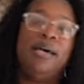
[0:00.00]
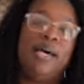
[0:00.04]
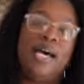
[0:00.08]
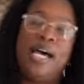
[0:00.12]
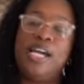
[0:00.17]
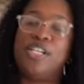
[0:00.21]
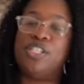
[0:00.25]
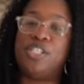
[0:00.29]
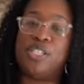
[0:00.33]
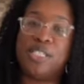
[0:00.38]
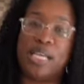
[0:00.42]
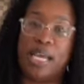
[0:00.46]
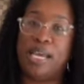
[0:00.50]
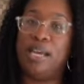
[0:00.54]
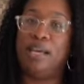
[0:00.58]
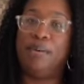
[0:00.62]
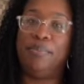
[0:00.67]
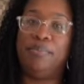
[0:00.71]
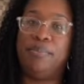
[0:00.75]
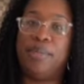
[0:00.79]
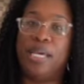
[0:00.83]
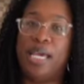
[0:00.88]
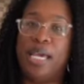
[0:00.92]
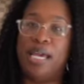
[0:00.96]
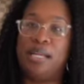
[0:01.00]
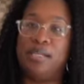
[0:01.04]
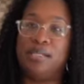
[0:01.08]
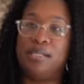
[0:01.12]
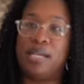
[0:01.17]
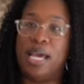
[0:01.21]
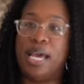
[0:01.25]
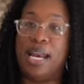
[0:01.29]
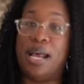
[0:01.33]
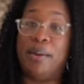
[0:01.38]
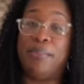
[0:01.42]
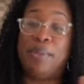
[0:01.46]
I just am.
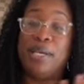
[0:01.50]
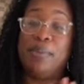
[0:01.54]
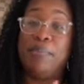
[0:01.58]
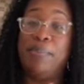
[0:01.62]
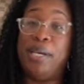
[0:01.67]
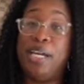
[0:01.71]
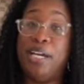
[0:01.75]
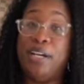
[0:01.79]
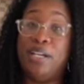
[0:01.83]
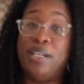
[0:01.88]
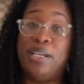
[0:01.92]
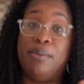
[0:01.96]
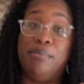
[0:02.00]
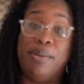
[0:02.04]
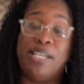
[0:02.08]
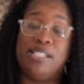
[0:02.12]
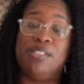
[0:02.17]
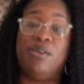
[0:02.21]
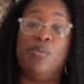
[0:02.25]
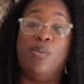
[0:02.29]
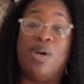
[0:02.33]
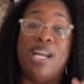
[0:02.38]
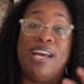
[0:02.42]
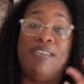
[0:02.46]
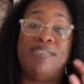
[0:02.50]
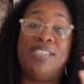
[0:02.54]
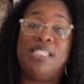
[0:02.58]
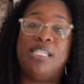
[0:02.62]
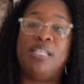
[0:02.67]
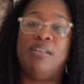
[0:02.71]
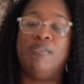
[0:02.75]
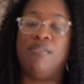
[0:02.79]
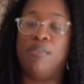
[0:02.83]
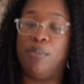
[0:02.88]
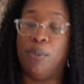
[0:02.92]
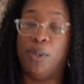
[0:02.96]
And I'm comparing it based on what I've
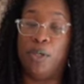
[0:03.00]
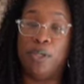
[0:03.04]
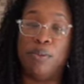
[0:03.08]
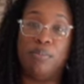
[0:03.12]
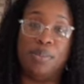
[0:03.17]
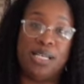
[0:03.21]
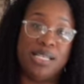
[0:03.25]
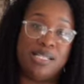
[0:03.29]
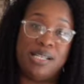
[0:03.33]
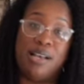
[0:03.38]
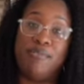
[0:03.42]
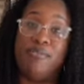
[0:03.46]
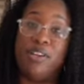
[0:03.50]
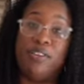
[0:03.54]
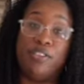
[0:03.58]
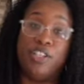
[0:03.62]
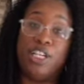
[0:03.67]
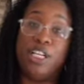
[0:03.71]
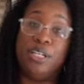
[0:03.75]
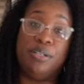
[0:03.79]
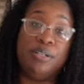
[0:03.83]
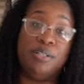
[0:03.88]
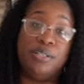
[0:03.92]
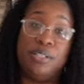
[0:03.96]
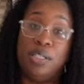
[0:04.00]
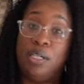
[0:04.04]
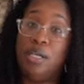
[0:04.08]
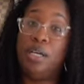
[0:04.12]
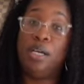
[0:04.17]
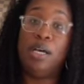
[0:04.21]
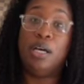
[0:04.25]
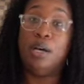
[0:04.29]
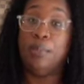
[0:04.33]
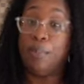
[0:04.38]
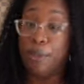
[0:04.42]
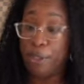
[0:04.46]
seen of the Birkin because I've never held
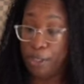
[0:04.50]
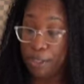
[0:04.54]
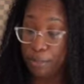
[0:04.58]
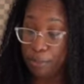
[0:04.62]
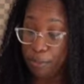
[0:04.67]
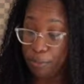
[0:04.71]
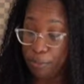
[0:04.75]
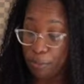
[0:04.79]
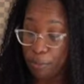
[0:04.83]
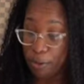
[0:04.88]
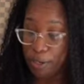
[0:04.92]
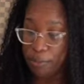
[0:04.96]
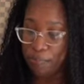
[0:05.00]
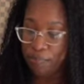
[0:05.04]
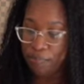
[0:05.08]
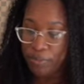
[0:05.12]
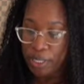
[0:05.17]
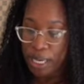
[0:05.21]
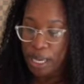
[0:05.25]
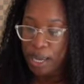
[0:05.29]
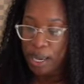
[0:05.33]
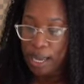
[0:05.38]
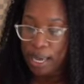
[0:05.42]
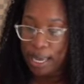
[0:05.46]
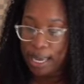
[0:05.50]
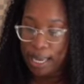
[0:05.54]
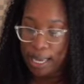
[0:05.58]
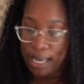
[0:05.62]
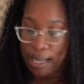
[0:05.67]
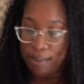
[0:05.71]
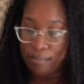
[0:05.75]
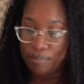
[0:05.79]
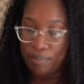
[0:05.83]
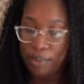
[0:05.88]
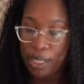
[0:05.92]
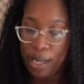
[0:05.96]
a Birkin before.
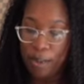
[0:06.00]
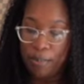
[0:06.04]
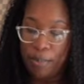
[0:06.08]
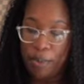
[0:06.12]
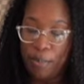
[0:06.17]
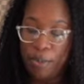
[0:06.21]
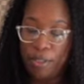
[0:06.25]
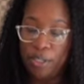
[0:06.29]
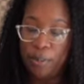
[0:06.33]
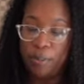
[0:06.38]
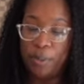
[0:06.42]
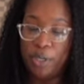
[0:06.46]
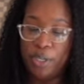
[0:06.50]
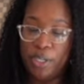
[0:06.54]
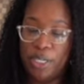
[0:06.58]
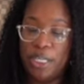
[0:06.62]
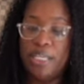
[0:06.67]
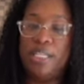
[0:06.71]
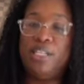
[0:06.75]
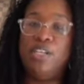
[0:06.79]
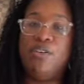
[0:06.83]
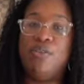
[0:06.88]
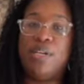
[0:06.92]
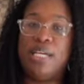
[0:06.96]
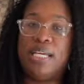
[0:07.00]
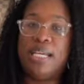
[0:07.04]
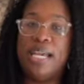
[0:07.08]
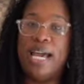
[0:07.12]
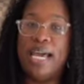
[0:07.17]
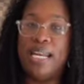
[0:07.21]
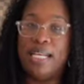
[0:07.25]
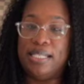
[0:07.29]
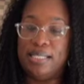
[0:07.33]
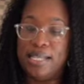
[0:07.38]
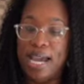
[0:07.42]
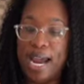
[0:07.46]
But with the Birkin, you can
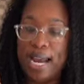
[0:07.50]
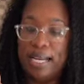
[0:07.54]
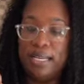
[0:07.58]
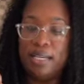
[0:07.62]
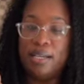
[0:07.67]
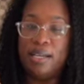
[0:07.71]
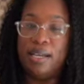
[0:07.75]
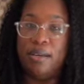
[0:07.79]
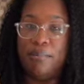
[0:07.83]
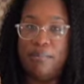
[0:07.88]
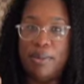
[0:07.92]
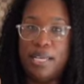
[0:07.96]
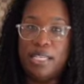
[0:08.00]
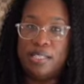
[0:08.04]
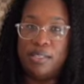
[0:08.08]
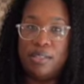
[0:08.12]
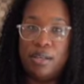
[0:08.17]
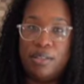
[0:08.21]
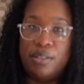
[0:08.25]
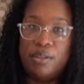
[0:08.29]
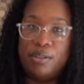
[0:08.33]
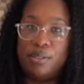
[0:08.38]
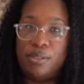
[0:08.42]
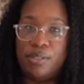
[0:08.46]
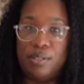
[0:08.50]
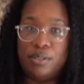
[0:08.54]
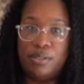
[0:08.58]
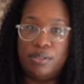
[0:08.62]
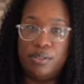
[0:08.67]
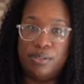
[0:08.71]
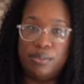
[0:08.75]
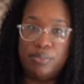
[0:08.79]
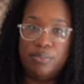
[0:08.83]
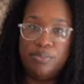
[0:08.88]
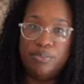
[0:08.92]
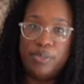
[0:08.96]
kind of tighten it up based on those
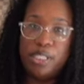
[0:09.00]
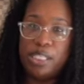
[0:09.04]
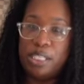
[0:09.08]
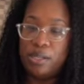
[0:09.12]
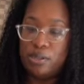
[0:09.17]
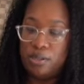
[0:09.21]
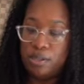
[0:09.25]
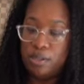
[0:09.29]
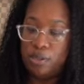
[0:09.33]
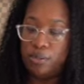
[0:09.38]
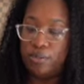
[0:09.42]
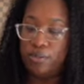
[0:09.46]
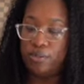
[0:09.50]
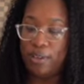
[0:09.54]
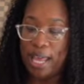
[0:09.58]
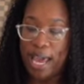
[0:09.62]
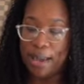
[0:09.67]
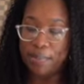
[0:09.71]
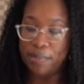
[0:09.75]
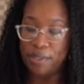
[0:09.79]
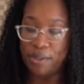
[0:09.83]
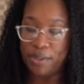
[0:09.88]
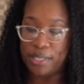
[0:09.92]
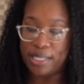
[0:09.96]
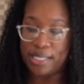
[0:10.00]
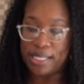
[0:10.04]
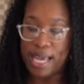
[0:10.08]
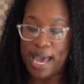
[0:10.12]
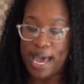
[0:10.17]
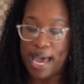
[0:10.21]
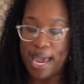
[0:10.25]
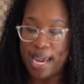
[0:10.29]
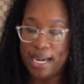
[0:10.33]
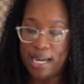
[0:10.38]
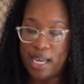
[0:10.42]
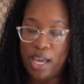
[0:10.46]
little flaps on the
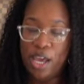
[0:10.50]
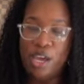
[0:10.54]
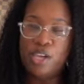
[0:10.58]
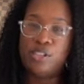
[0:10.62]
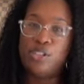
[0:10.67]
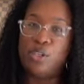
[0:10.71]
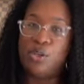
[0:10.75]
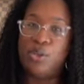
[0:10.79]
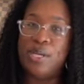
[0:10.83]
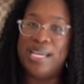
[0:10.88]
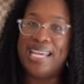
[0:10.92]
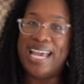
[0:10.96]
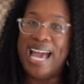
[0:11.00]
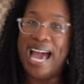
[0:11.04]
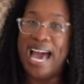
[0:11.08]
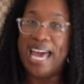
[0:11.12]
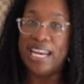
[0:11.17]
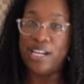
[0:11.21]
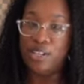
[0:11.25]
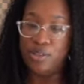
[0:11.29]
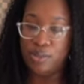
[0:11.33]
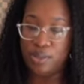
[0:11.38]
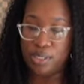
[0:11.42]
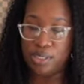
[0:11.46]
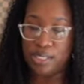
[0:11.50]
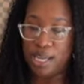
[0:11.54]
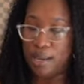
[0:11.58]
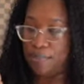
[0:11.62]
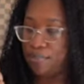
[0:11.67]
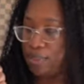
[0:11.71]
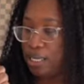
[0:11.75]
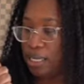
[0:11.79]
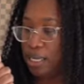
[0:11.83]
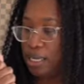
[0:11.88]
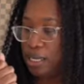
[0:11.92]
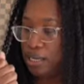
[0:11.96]
side. So you can kind of do the
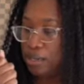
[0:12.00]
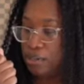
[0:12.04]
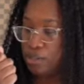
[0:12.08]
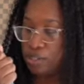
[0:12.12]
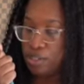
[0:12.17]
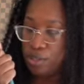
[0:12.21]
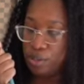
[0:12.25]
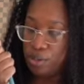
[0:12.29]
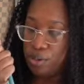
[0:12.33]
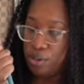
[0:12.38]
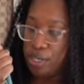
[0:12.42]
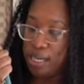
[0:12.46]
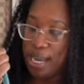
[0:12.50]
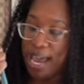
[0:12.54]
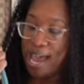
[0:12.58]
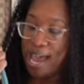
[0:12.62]
same thing here. So you can